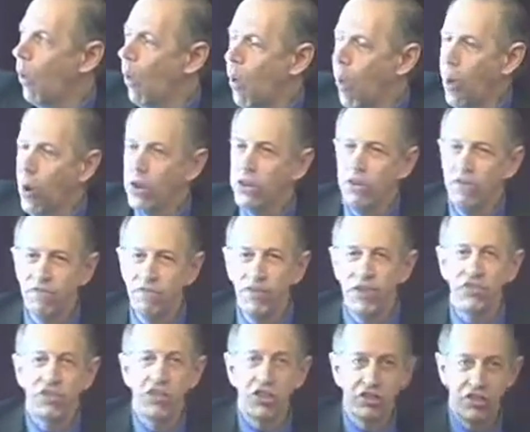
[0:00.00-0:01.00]
all the
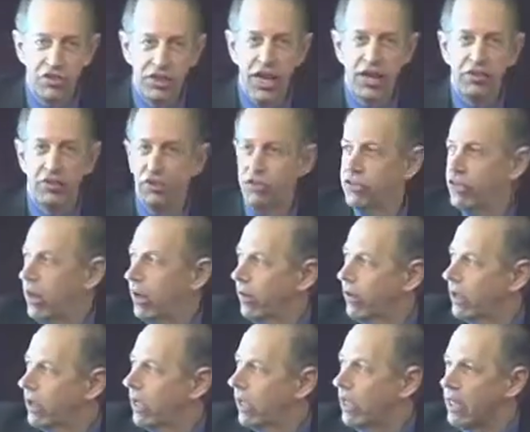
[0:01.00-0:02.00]
physics
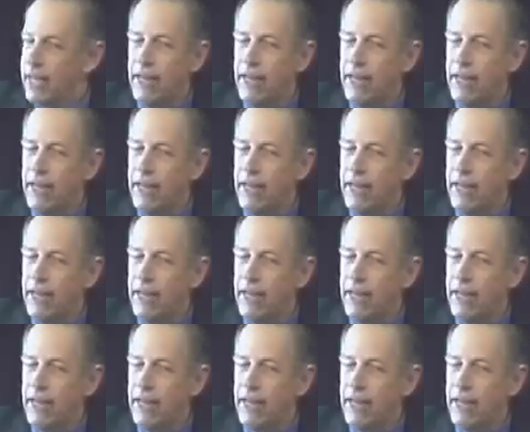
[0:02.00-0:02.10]
necessary